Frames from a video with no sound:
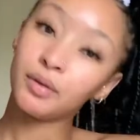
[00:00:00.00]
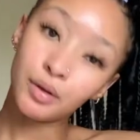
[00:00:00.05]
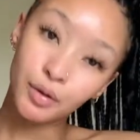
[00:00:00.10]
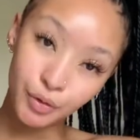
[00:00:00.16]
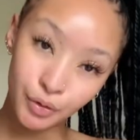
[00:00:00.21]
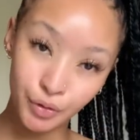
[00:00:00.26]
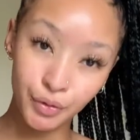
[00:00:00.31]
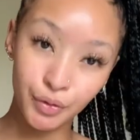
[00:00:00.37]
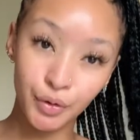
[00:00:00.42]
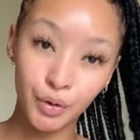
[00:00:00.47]

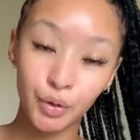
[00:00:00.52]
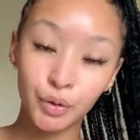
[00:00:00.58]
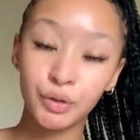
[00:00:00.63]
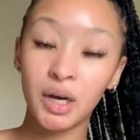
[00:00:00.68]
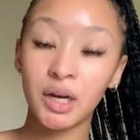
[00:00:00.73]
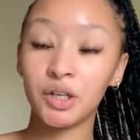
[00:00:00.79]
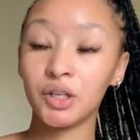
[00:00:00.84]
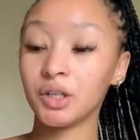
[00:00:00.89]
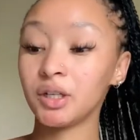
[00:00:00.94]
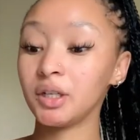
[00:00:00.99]
you know, so
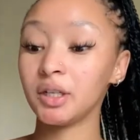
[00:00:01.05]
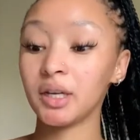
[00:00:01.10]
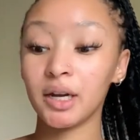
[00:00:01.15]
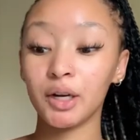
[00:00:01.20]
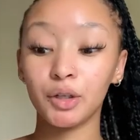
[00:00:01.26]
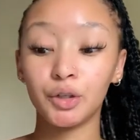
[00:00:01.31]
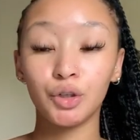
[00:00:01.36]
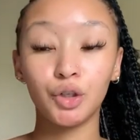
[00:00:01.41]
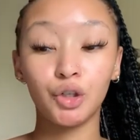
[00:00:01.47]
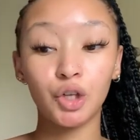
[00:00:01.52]
I just
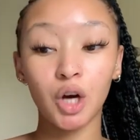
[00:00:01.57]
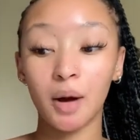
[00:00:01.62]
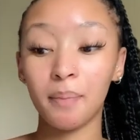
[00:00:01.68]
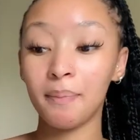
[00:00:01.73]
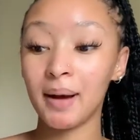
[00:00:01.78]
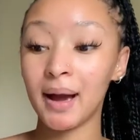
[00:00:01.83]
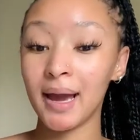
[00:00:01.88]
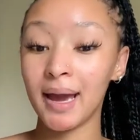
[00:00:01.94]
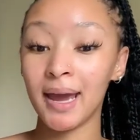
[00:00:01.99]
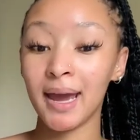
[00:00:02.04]
decided to chop
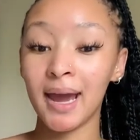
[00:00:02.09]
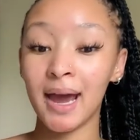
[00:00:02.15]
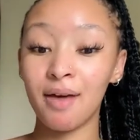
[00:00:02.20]
my hair,